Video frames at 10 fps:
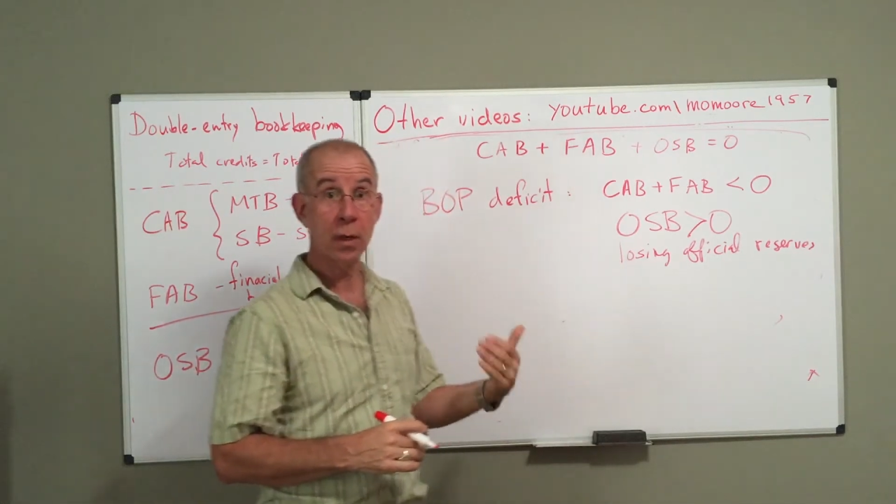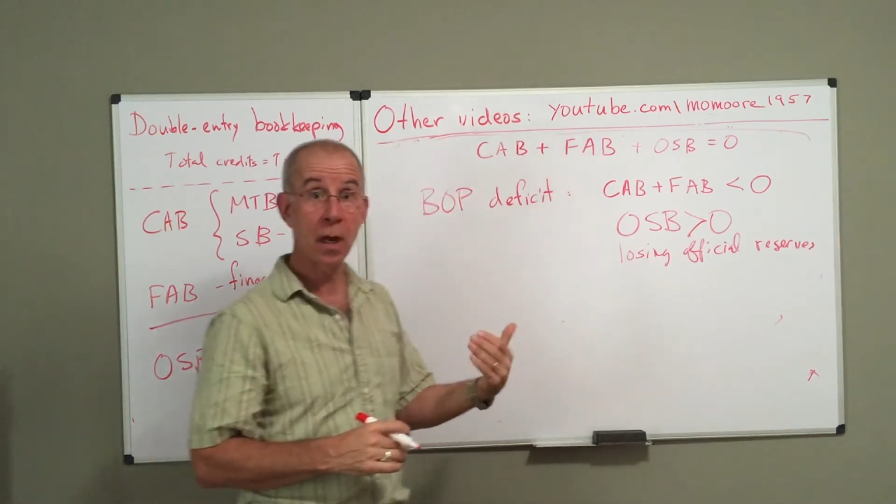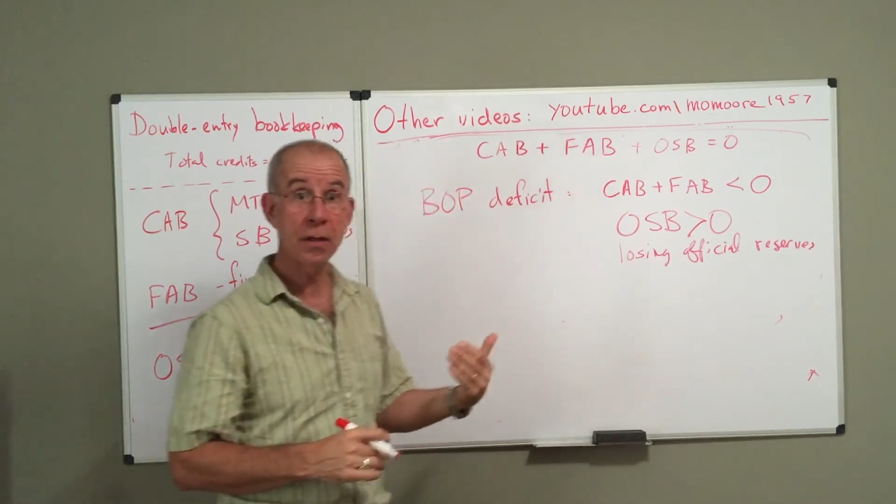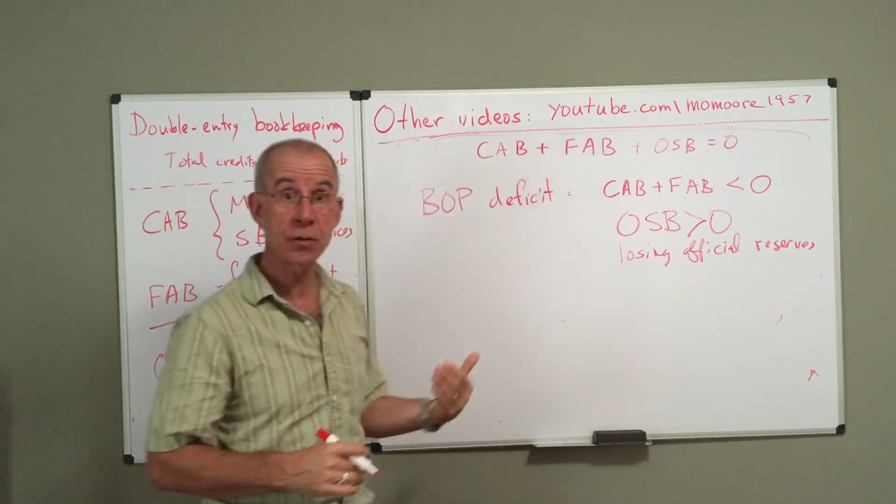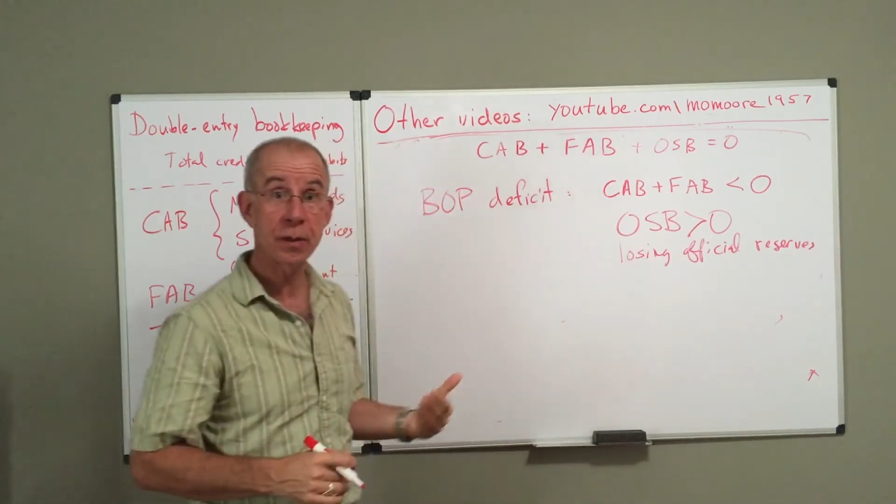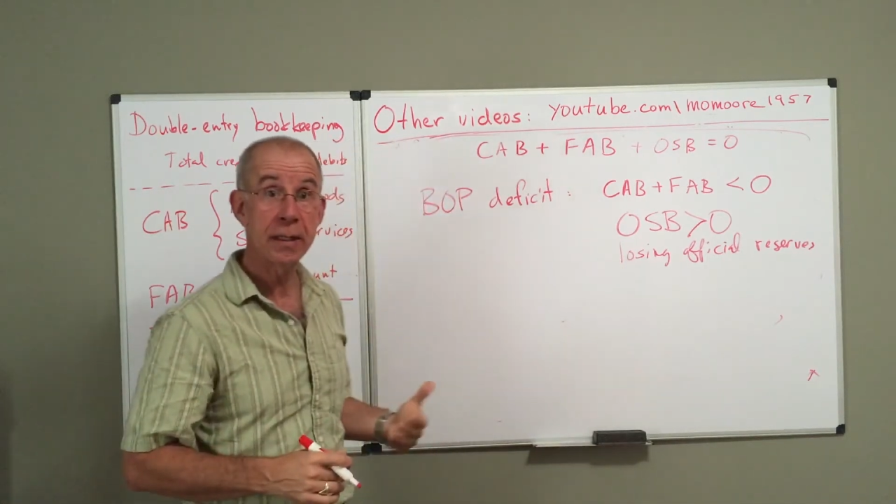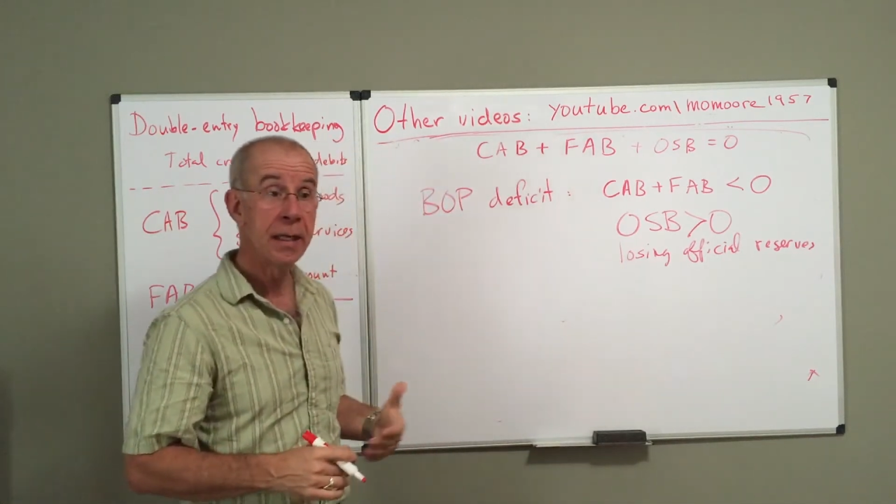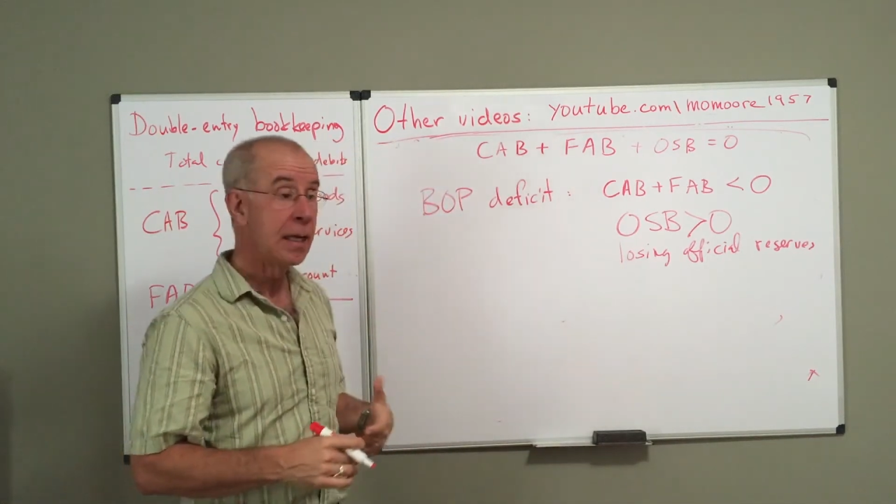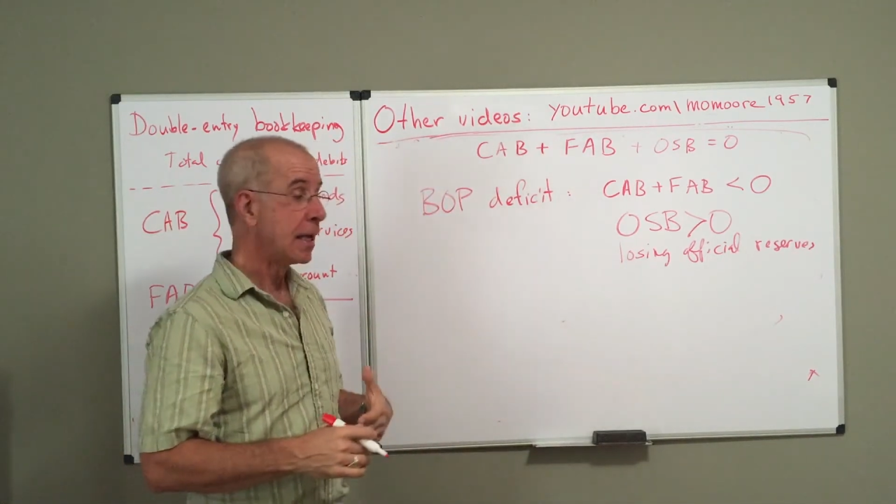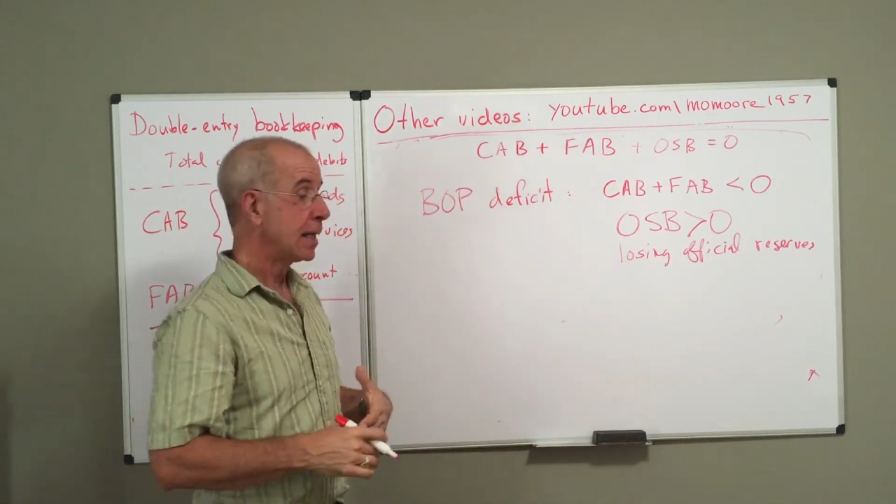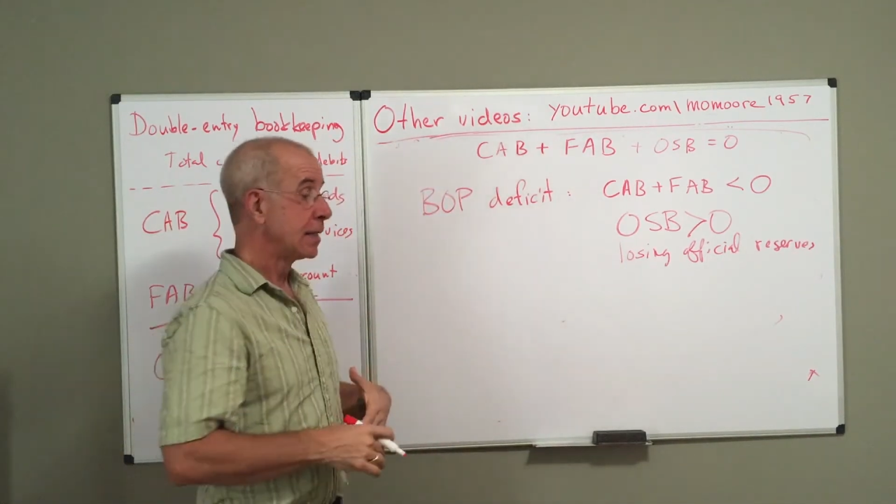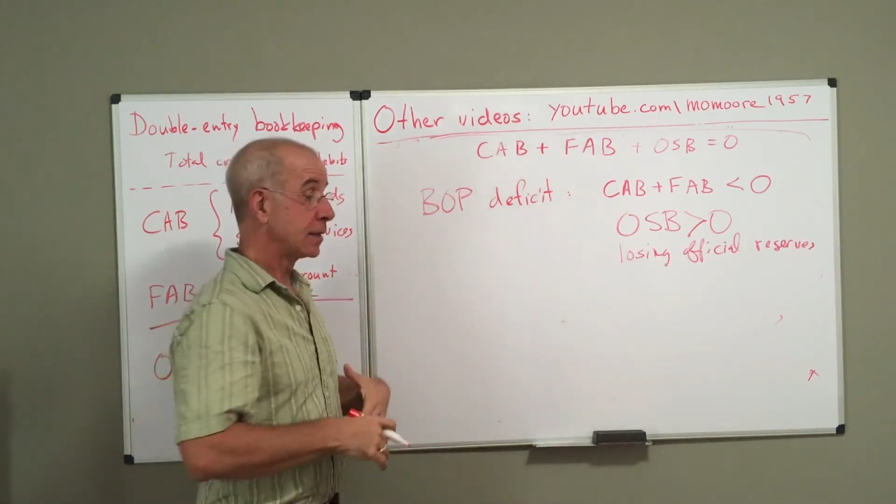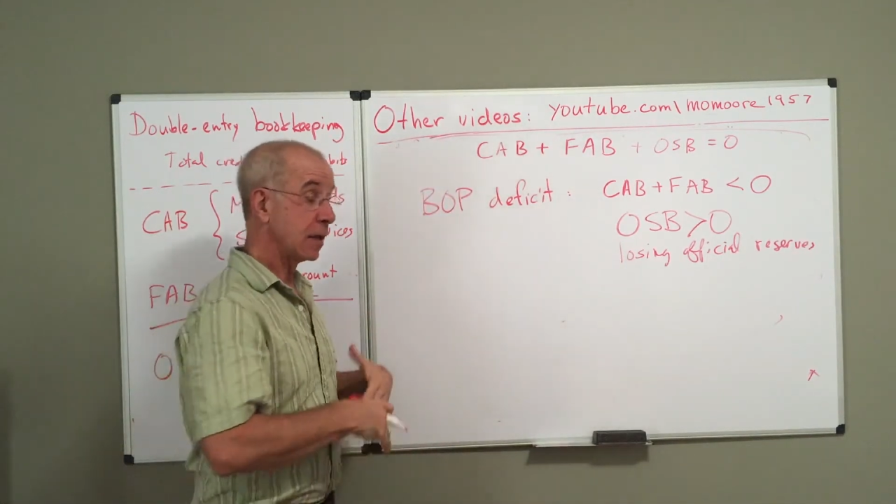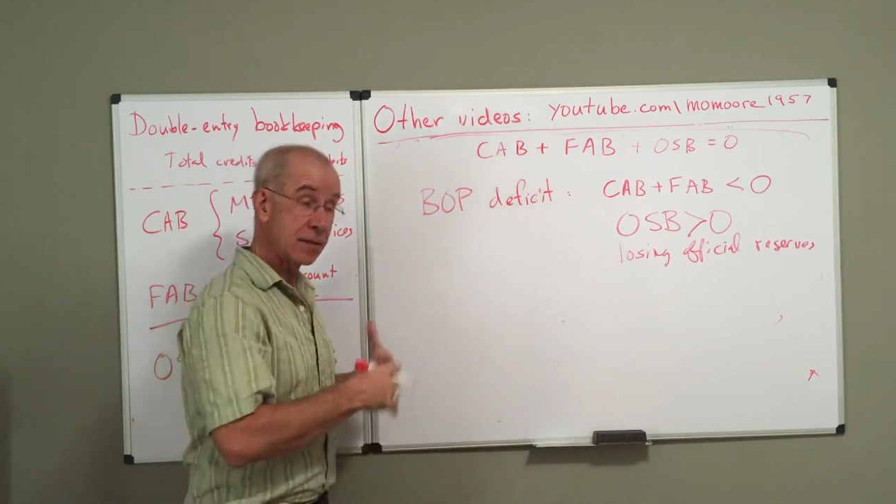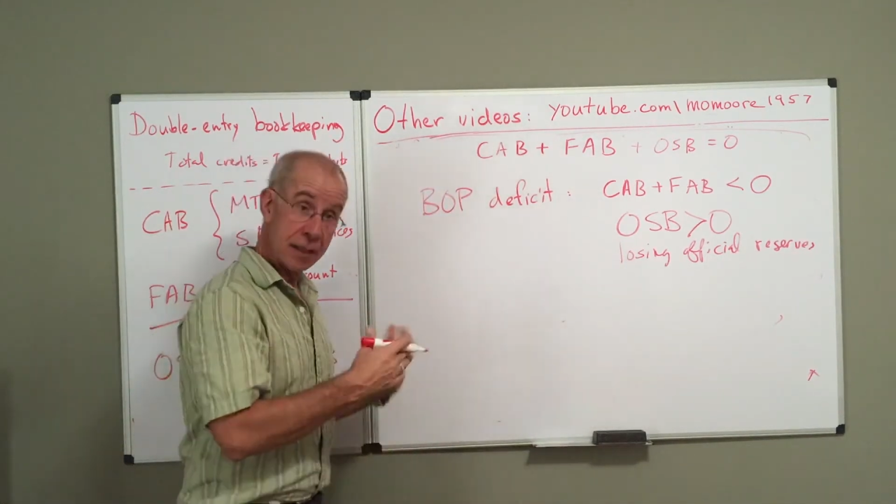country,
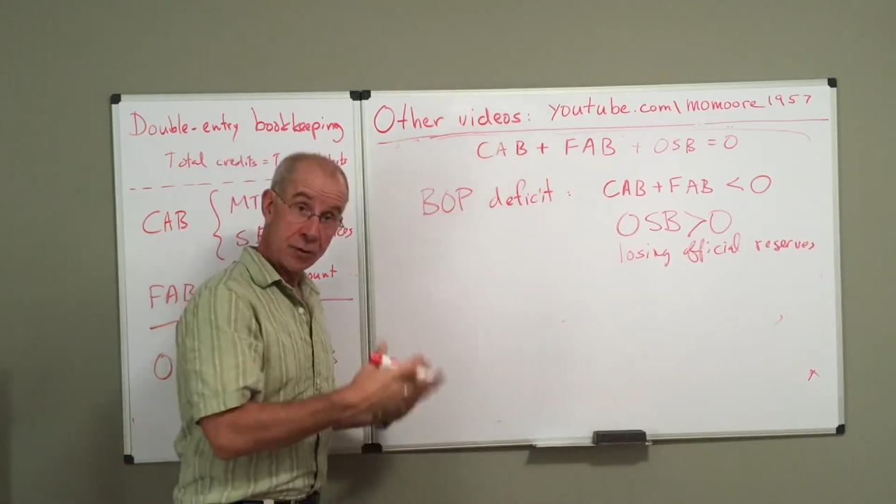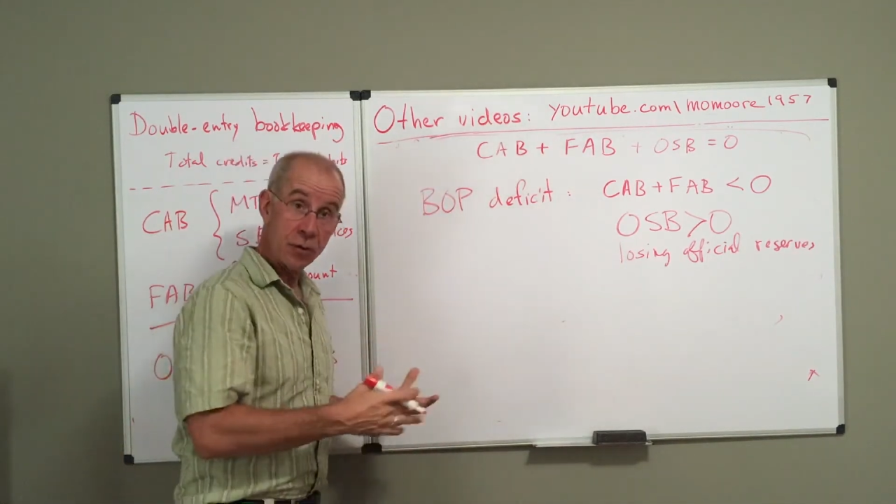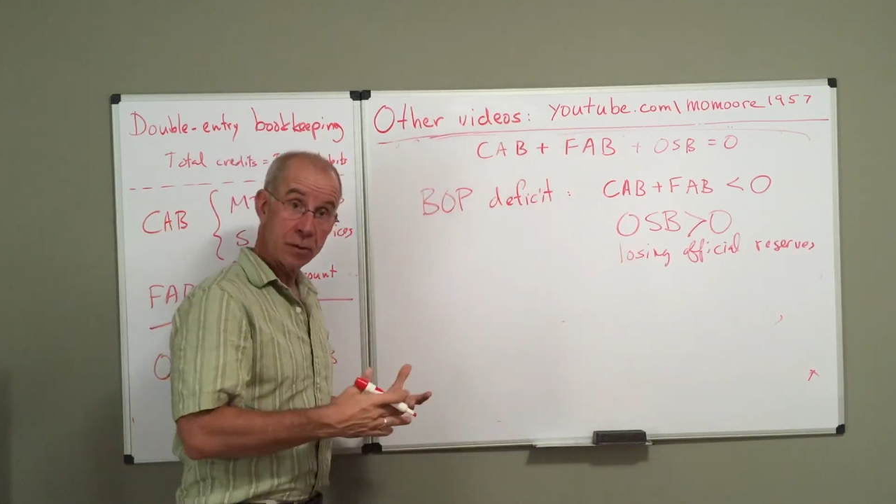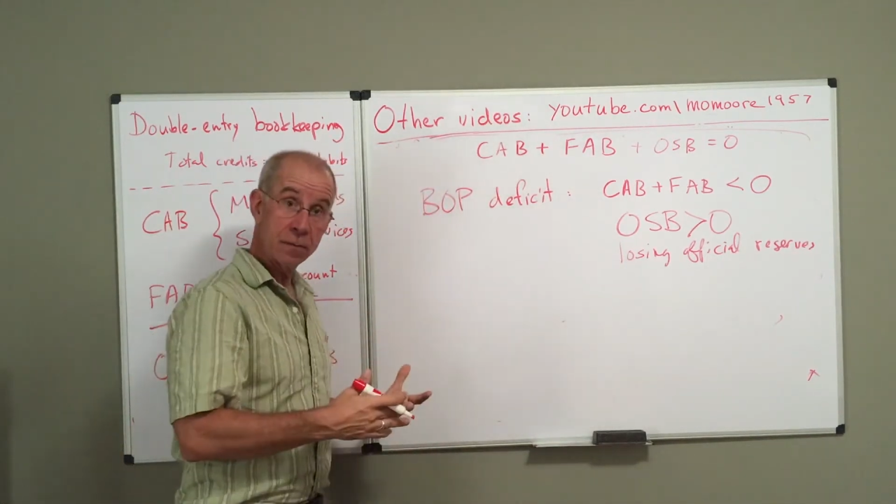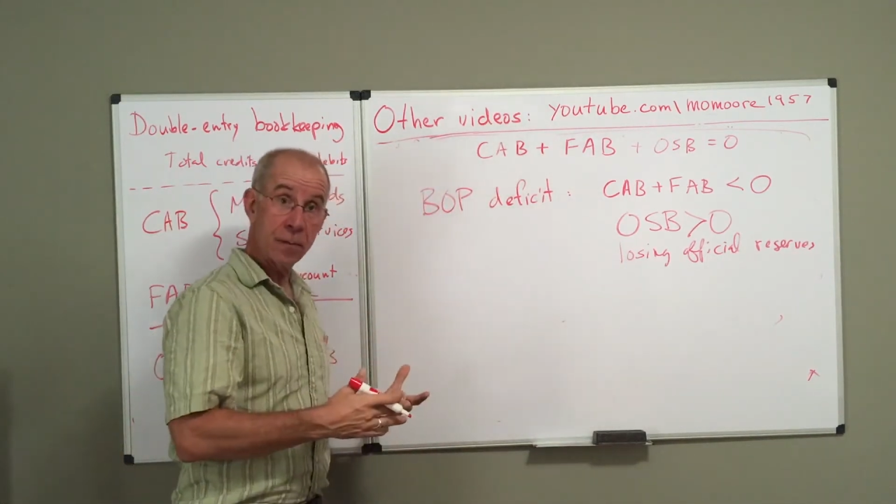central